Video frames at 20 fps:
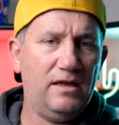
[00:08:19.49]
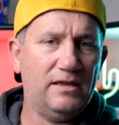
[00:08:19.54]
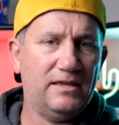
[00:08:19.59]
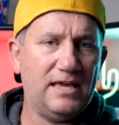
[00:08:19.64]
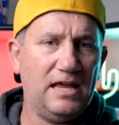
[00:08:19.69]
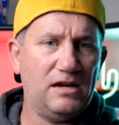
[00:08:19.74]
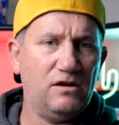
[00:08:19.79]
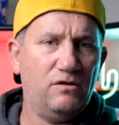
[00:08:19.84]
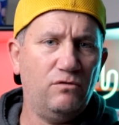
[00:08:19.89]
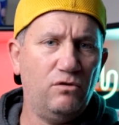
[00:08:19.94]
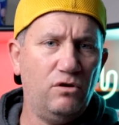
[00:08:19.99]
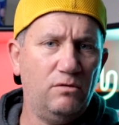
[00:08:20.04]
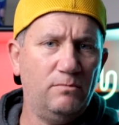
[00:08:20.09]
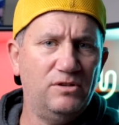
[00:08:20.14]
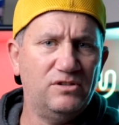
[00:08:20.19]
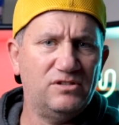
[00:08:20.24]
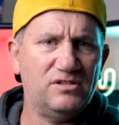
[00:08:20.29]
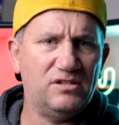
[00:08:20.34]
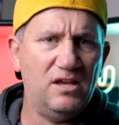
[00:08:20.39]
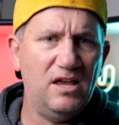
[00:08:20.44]
Canon
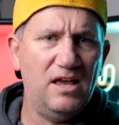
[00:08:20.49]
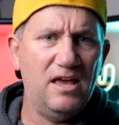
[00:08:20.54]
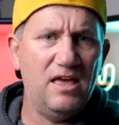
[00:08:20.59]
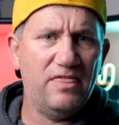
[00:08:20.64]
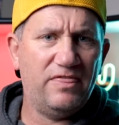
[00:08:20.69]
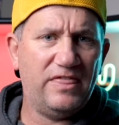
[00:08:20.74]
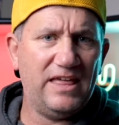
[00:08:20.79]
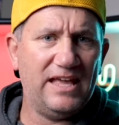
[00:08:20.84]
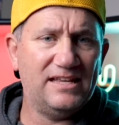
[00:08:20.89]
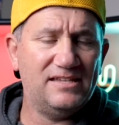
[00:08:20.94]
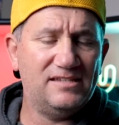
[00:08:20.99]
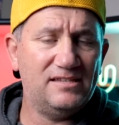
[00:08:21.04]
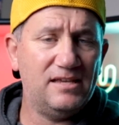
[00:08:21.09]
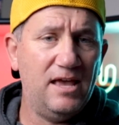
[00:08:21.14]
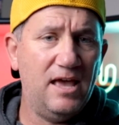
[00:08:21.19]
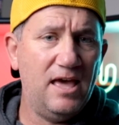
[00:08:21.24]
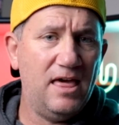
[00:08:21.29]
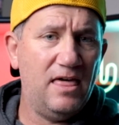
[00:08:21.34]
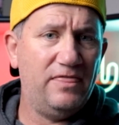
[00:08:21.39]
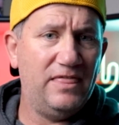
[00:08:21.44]
rumours thinks
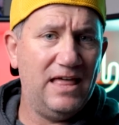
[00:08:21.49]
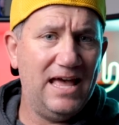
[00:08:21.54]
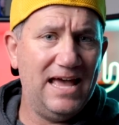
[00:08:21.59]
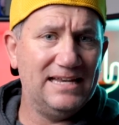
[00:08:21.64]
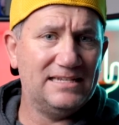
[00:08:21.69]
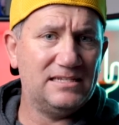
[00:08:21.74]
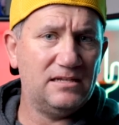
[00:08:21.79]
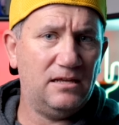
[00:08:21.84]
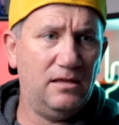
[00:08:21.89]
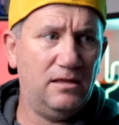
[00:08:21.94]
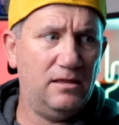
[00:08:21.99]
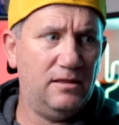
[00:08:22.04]
that